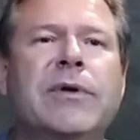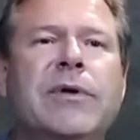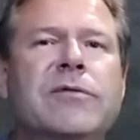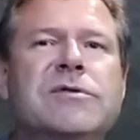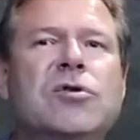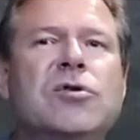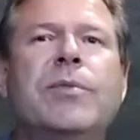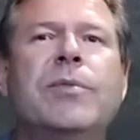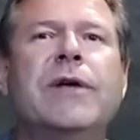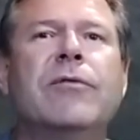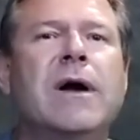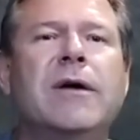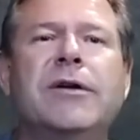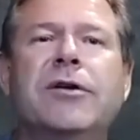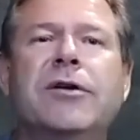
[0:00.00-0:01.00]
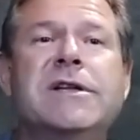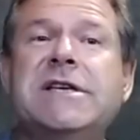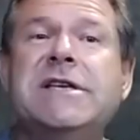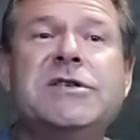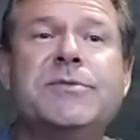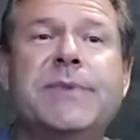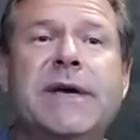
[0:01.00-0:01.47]
but there was nobody around here to
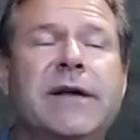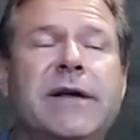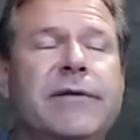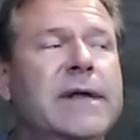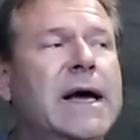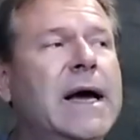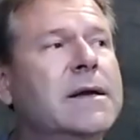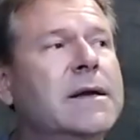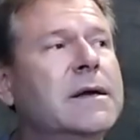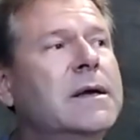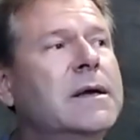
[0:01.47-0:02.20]
teach me any of that.